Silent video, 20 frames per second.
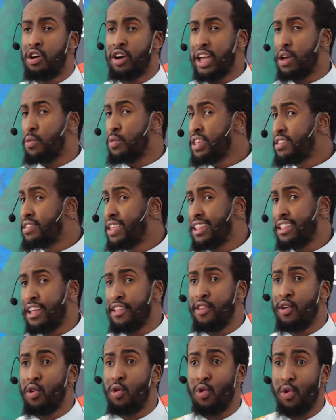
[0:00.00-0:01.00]
Okay, we said
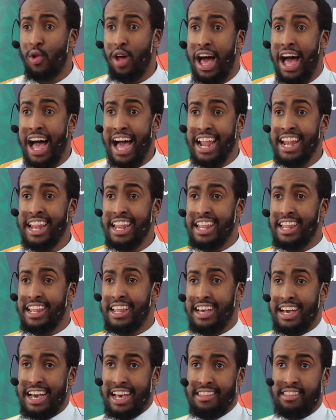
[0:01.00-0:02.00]
that the
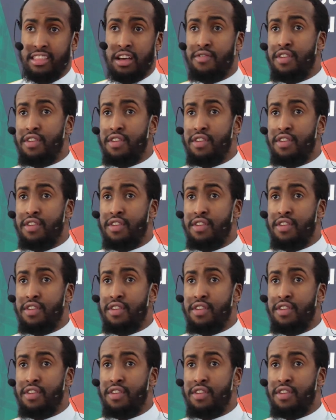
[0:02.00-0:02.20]
Quran has